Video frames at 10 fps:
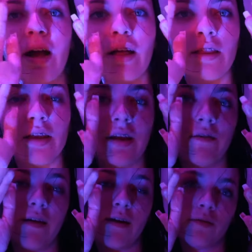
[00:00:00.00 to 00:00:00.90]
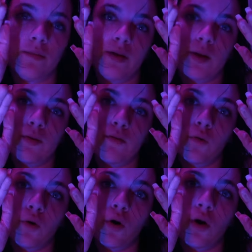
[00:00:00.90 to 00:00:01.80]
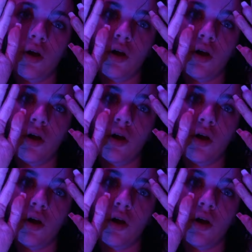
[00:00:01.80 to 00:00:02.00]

whiter than they've ever been before.